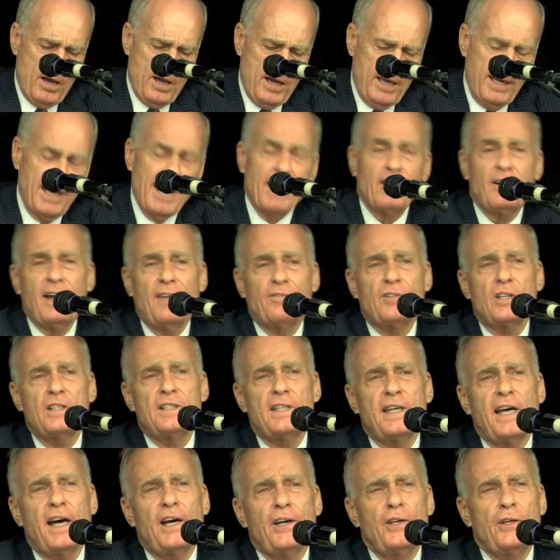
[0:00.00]
And I don't have to
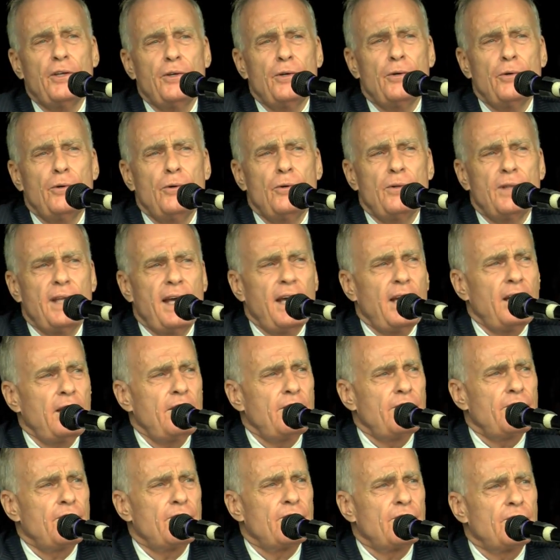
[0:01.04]
tell you that
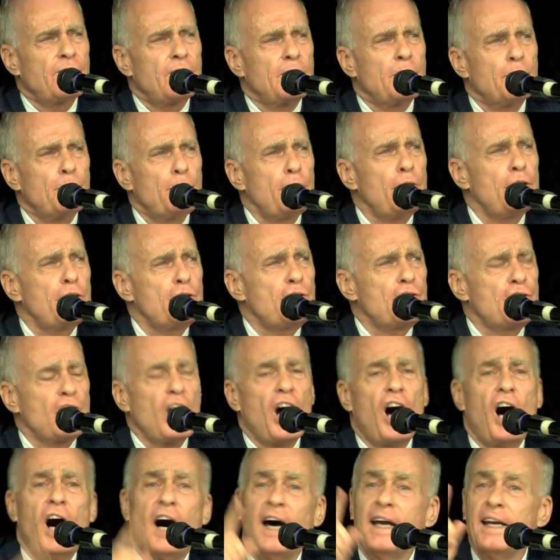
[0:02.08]
if Bush
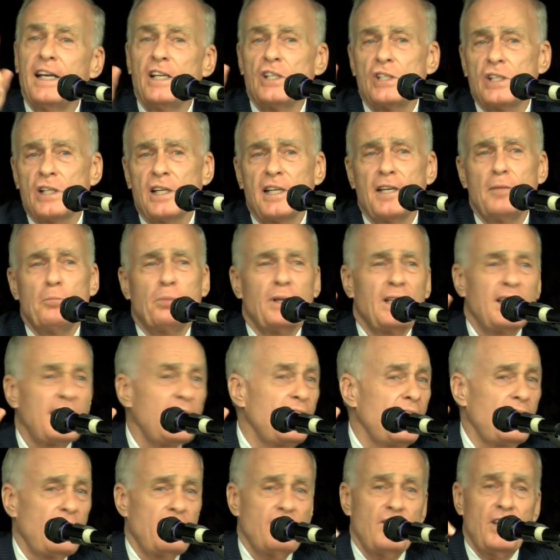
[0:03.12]
honestly
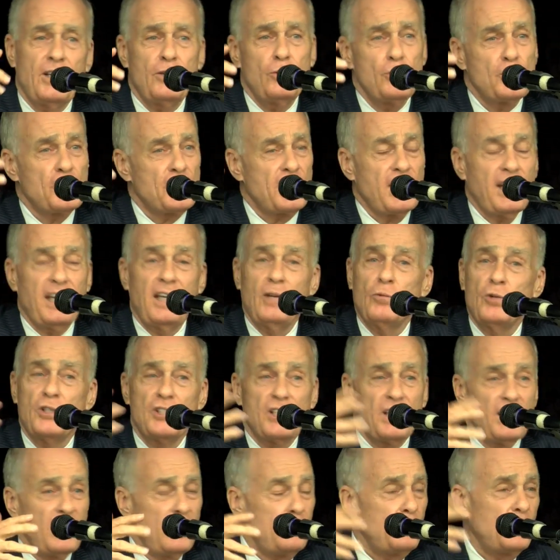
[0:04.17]
believed that Hussein
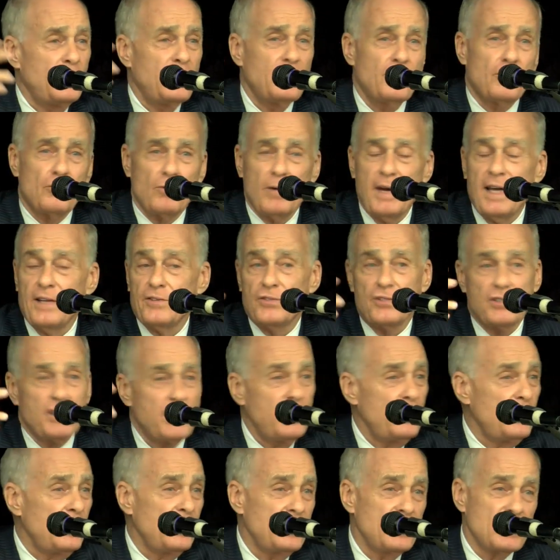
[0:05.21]
was an imminent threat to the
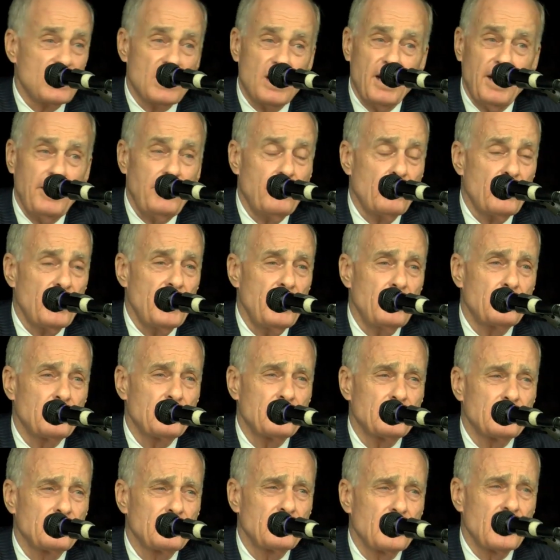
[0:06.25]
security of this country,
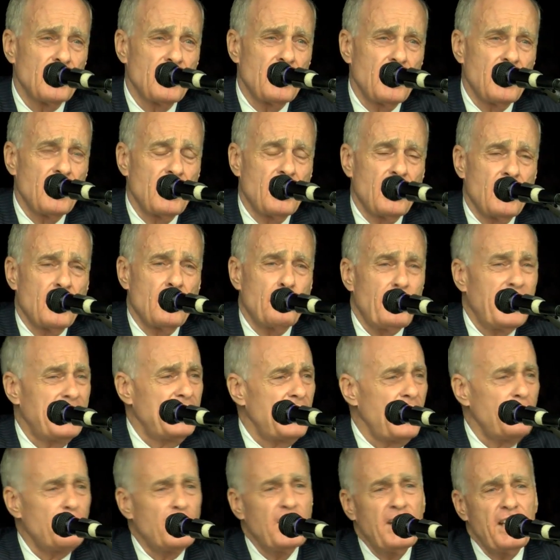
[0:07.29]
by
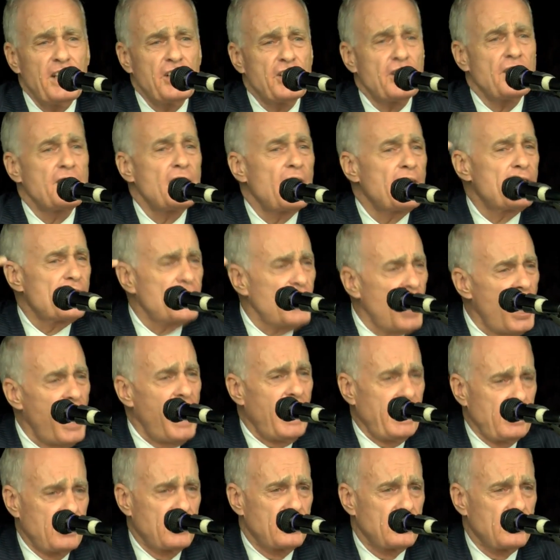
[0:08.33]
definition, the
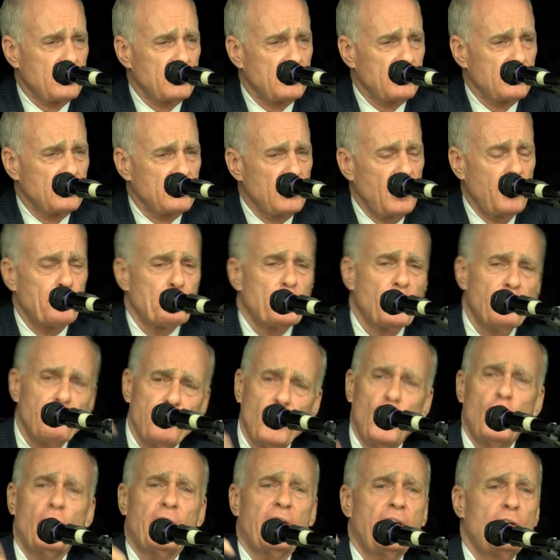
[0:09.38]
thought of
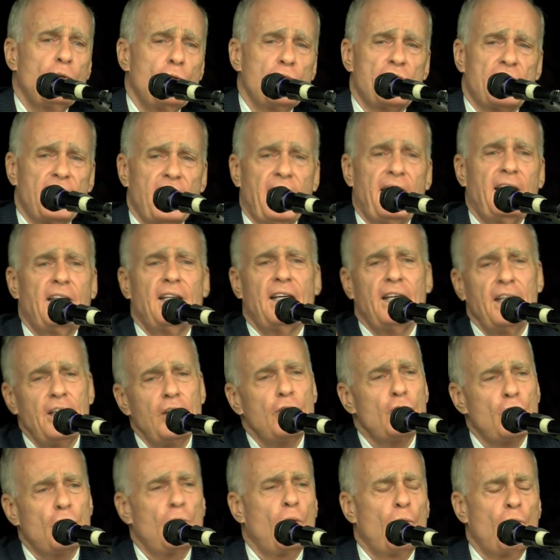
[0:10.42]
provoking Hussein
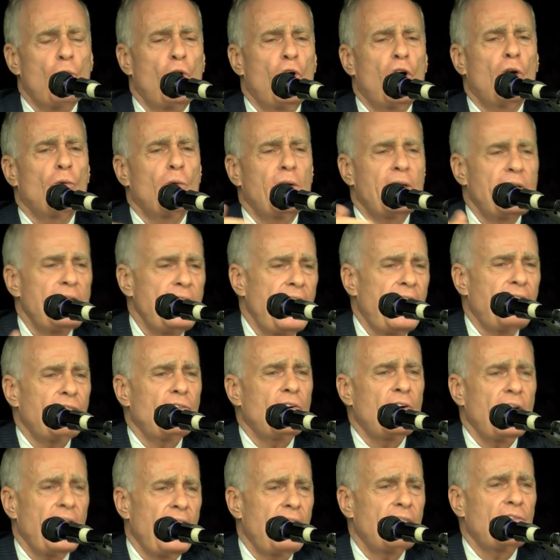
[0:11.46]
into a war would
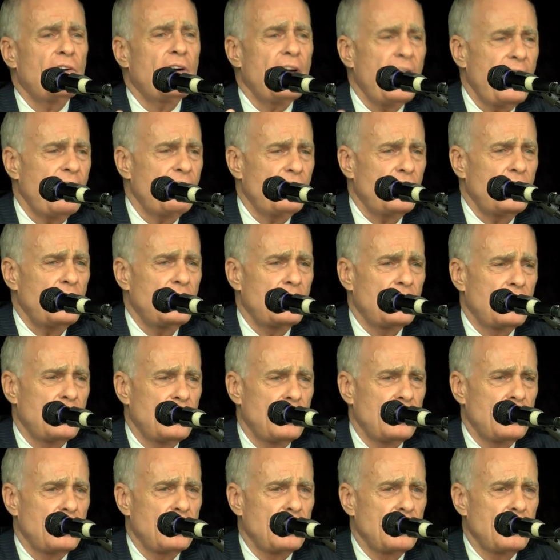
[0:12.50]
never, ever, ever
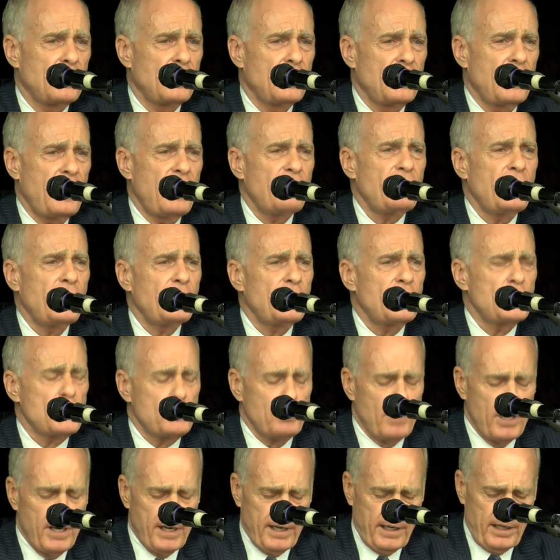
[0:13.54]
have entered
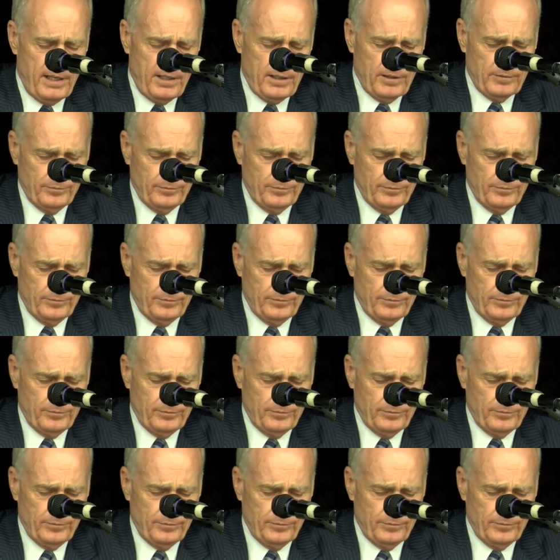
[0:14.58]
his mind.